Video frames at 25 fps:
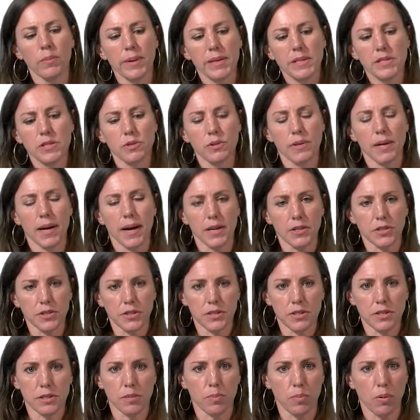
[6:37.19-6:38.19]
we do to actually
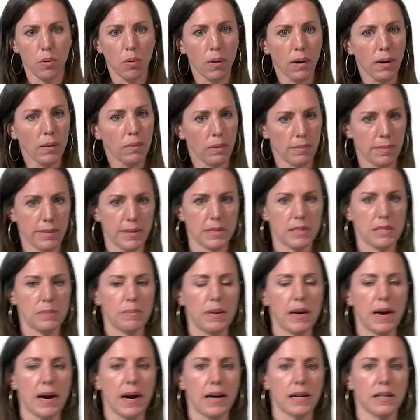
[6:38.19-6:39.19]
support women to
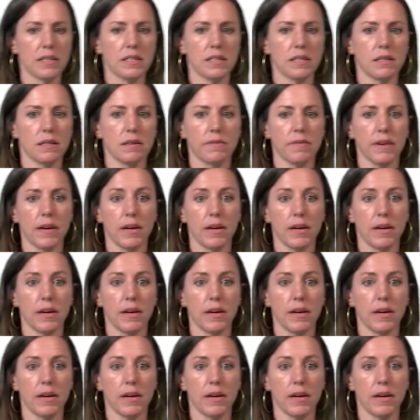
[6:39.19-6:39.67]
be active